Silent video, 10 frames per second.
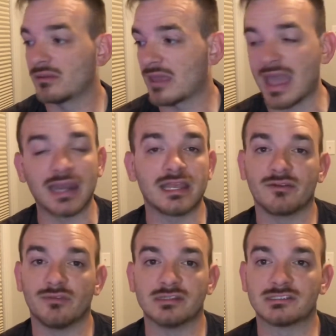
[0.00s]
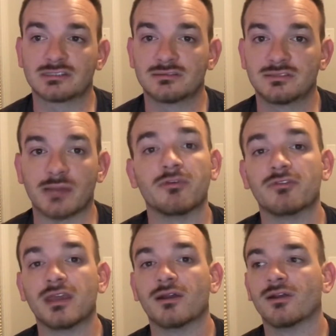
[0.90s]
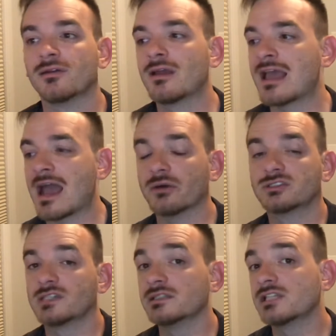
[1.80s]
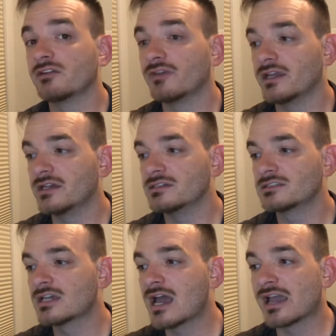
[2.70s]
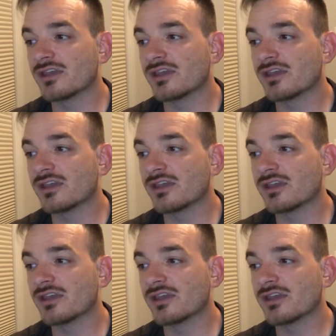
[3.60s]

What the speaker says: any of this type of gear, how sensitive it is.